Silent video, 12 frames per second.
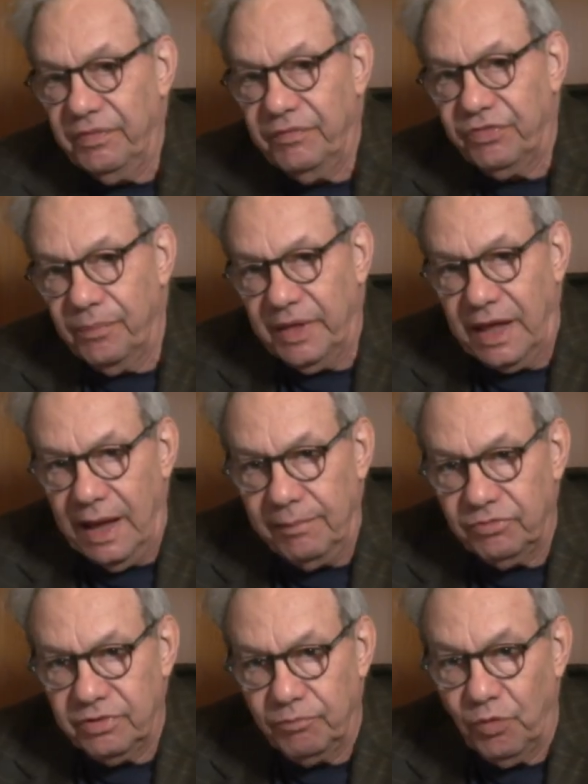from the
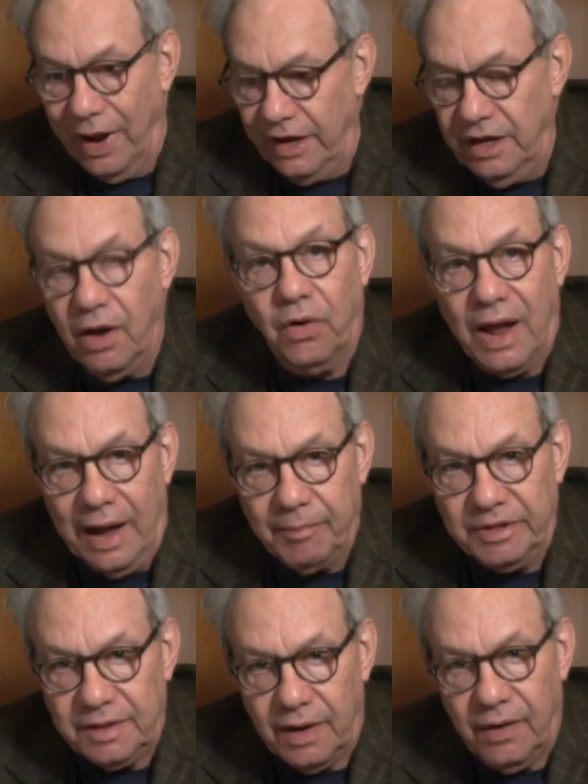game, some radio
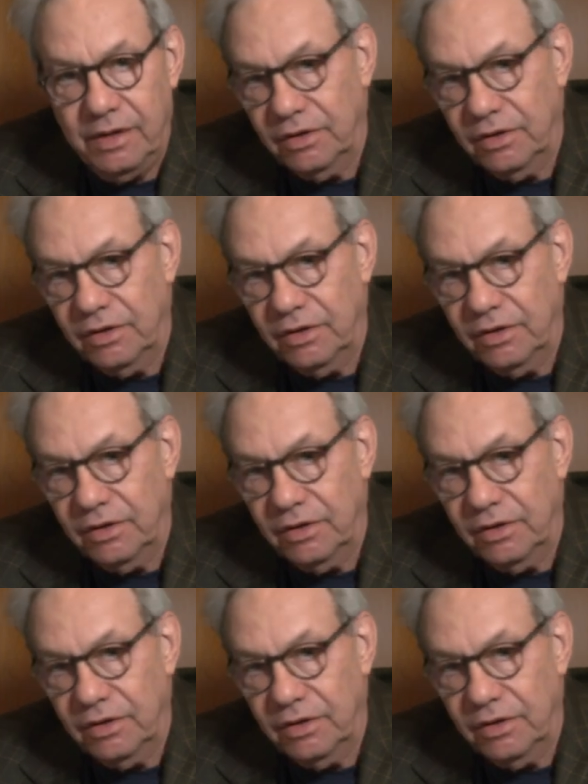commentary.